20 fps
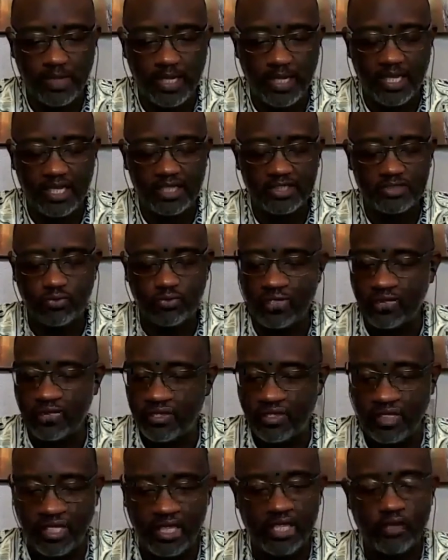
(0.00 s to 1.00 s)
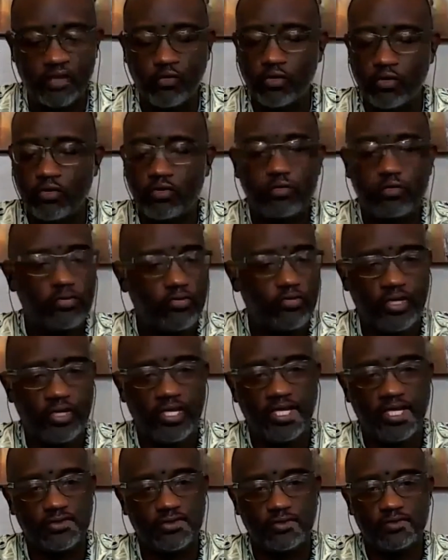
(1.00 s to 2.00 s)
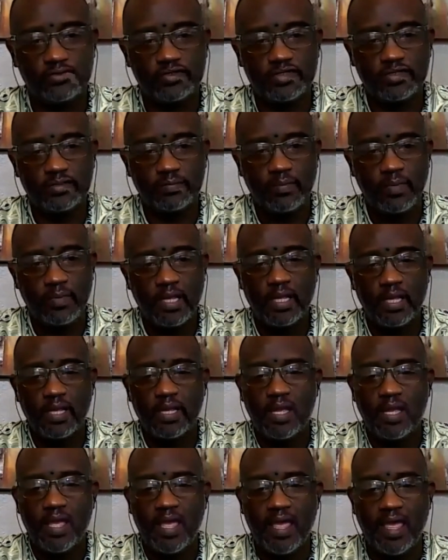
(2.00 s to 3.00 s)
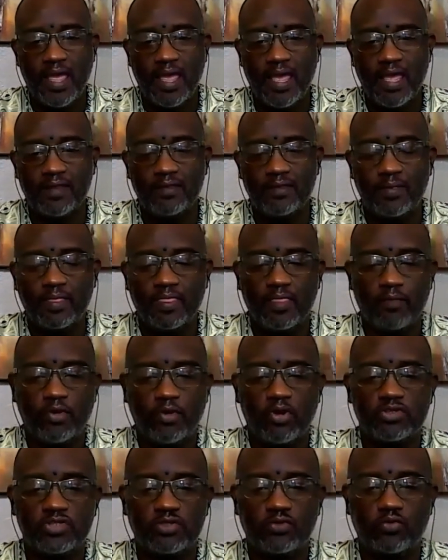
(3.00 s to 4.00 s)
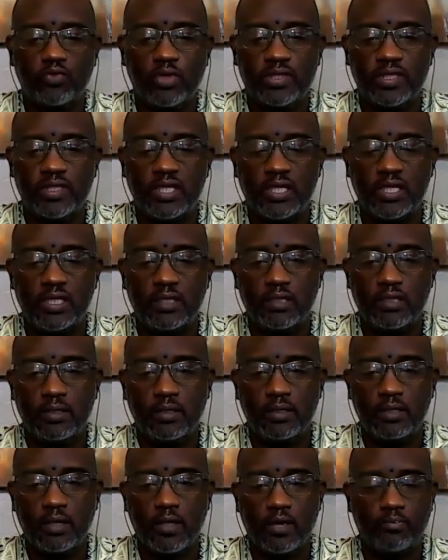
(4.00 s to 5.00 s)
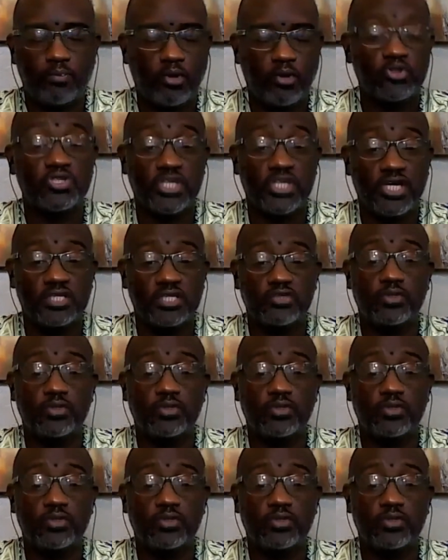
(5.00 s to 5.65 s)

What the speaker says: sent in 2 resumes with equal credentials, and the person with